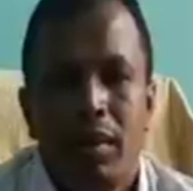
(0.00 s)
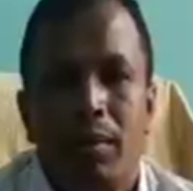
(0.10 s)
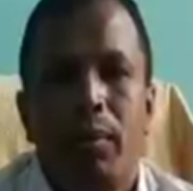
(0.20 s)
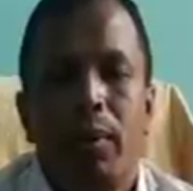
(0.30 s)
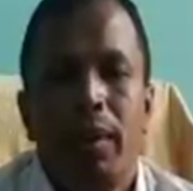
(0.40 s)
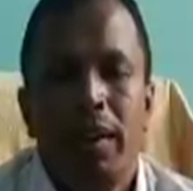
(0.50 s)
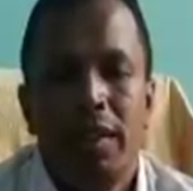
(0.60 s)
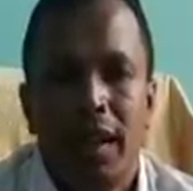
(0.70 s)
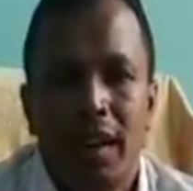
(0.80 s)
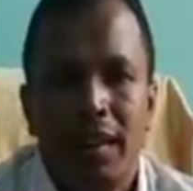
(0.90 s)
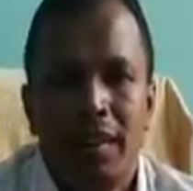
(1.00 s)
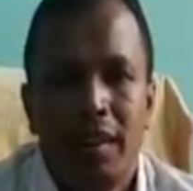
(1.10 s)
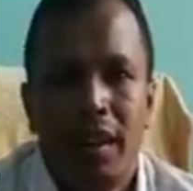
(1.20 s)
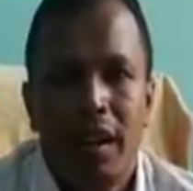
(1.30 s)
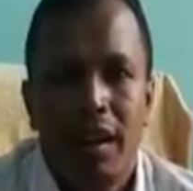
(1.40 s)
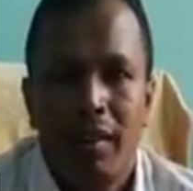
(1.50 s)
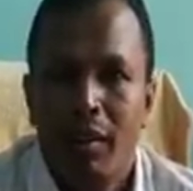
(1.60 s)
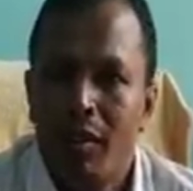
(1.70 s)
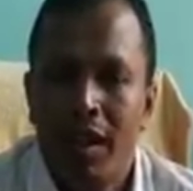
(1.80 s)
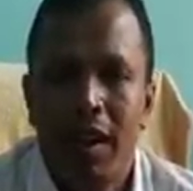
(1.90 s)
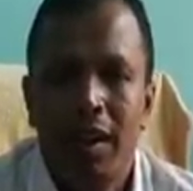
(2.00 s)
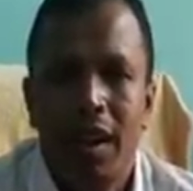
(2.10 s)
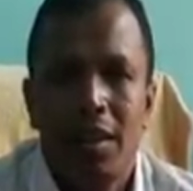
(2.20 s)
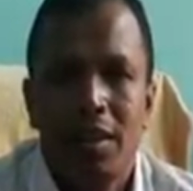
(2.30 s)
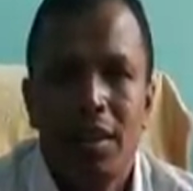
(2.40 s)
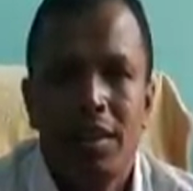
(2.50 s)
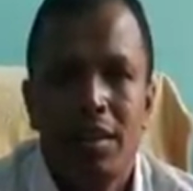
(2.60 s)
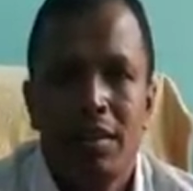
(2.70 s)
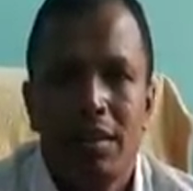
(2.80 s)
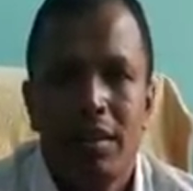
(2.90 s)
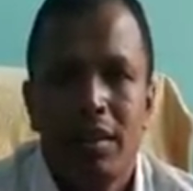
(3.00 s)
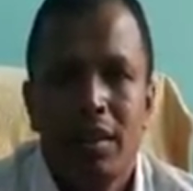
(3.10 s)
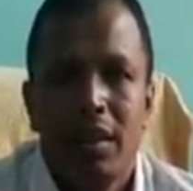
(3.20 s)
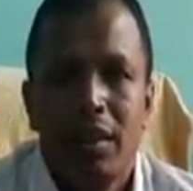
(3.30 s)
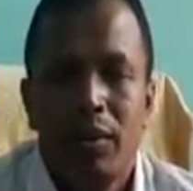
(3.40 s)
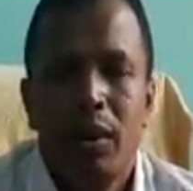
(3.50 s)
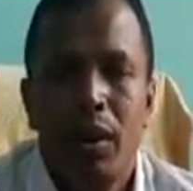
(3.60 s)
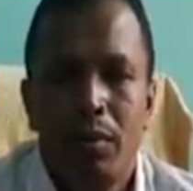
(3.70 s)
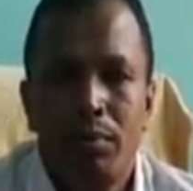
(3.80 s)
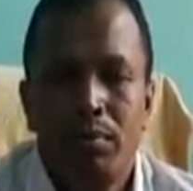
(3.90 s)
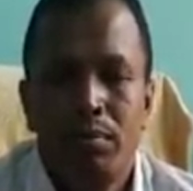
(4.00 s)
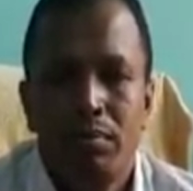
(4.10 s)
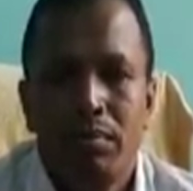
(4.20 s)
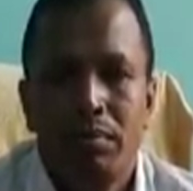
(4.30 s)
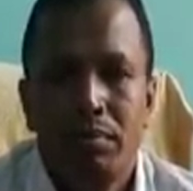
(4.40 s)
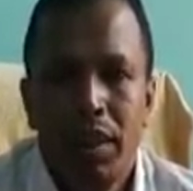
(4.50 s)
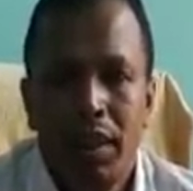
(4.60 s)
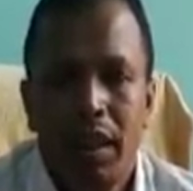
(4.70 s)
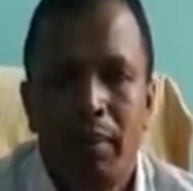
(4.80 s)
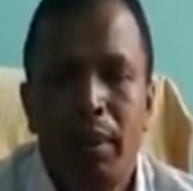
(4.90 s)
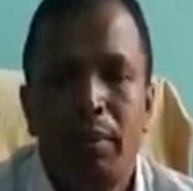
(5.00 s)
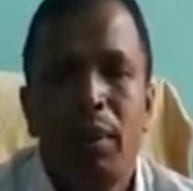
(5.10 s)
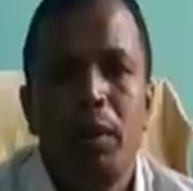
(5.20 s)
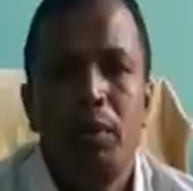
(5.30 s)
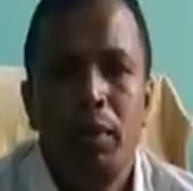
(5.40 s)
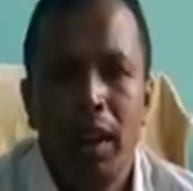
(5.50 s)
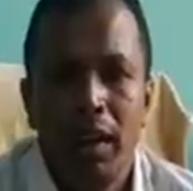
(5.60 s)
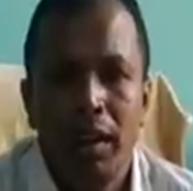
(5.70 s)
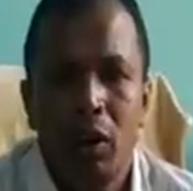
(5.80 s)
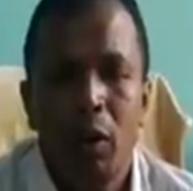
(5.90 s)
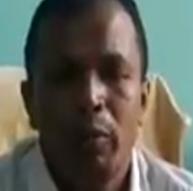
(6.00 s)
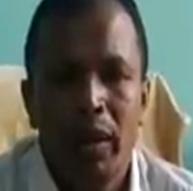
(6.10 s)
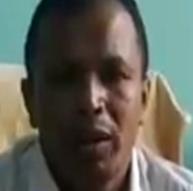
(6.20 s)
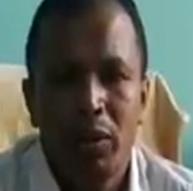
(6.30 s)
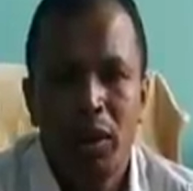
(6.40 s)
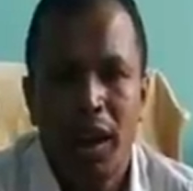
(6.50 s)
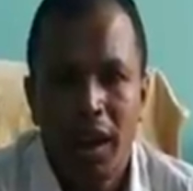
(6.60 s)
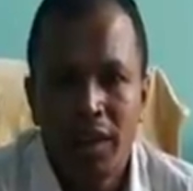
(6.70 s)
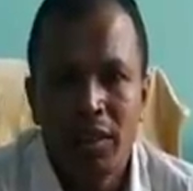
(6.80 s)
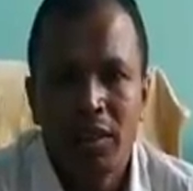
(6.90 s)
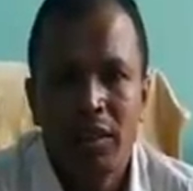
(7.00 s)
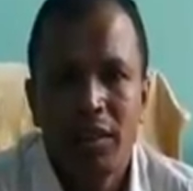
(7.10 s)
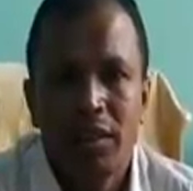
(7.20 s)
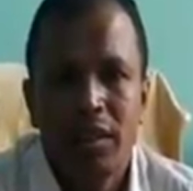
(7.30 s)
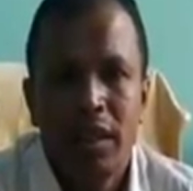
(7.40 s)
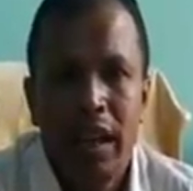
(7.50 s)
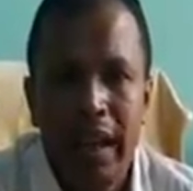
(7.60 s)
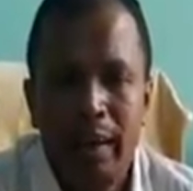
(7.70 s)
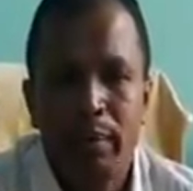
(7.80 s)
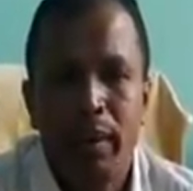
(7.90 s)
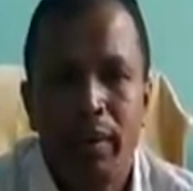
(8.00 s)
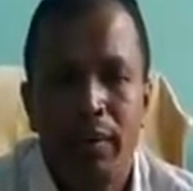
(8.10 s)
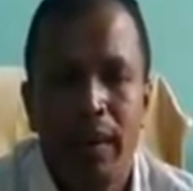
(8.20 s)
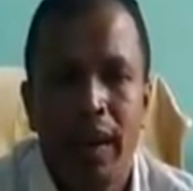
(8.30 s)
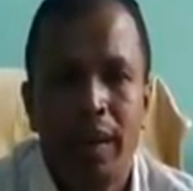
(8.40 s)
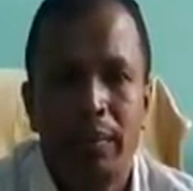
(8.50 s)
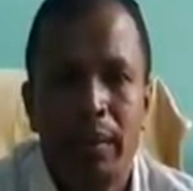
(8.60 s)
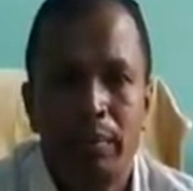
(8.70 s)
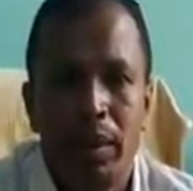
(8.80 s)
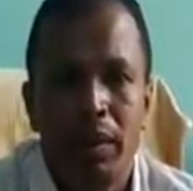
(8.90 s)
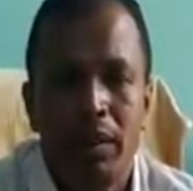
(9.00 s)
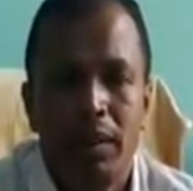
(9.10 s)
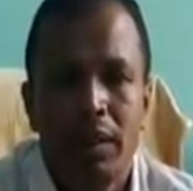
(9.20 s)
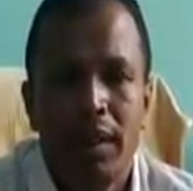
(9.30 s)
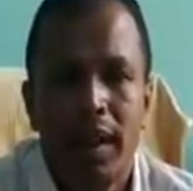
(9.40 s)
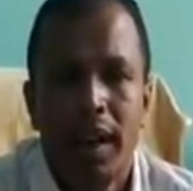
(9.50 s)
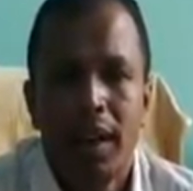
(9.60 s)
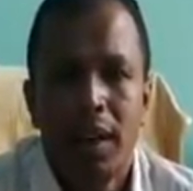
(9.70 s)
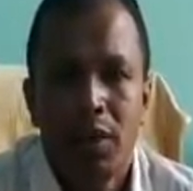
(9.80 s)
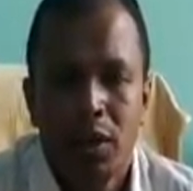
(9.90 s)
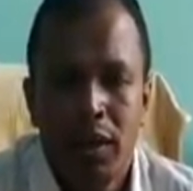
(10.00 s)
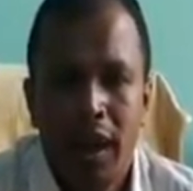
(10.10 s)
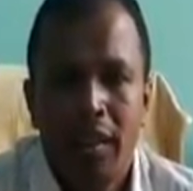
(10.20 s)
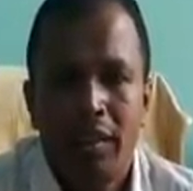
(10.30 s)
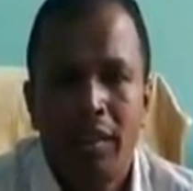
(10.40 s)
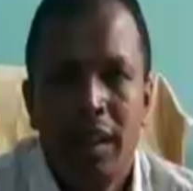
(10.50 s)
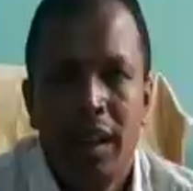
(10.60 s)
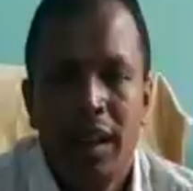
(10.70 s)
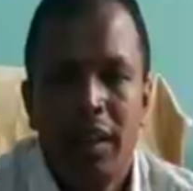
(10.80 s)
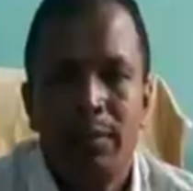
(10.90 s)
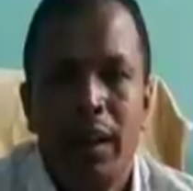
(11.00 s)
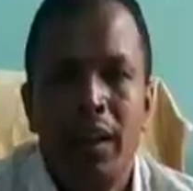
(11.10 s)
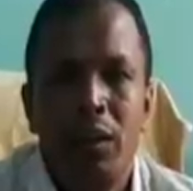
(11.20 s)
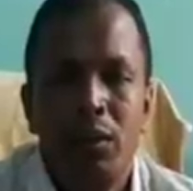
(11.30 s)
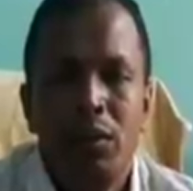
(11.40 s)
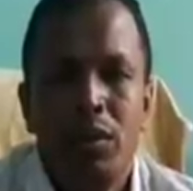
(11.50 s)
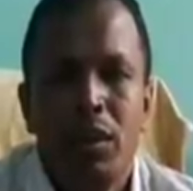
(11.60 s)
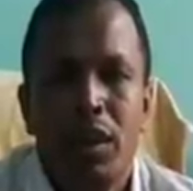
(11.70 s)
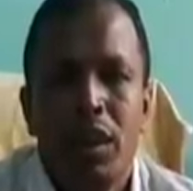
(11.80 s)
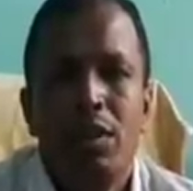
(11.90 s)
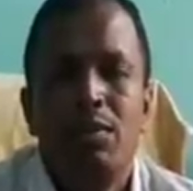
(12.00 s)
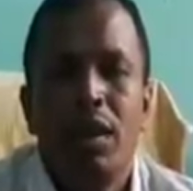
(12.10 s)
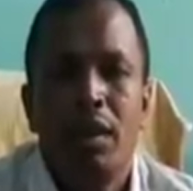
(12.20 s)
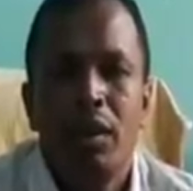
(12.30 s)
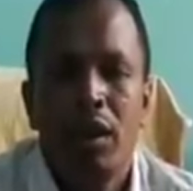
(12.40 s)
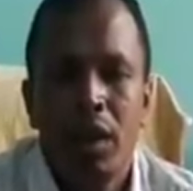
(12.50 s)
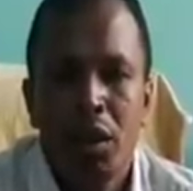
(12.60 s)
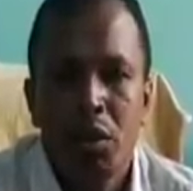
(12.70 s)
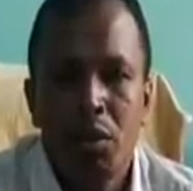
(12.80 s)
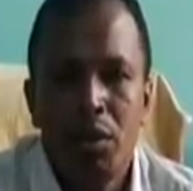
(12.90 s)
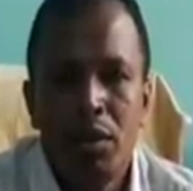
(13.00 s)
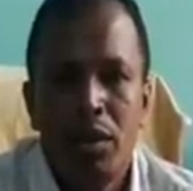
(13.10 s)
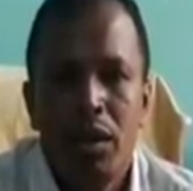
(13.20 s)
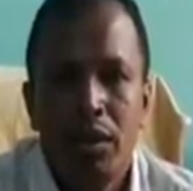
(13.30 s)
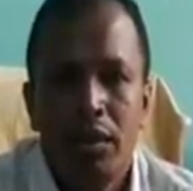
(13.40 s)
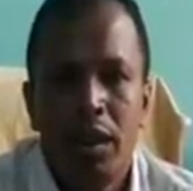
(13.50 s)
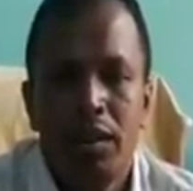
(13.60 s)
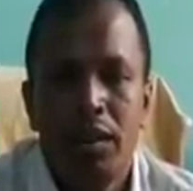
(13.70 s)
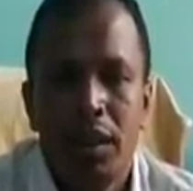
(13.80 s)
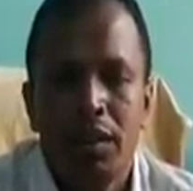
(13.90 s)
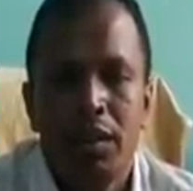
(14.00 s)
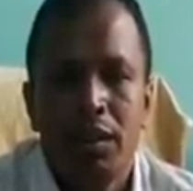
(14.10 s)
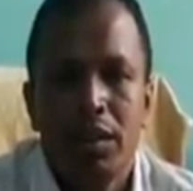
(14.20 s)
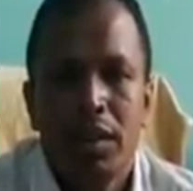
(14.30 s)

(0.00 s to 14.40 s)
we will start our online classes. We hope that everybody will cooperate with us, help our faculty member so that they can explain you. If you are not understood, there's just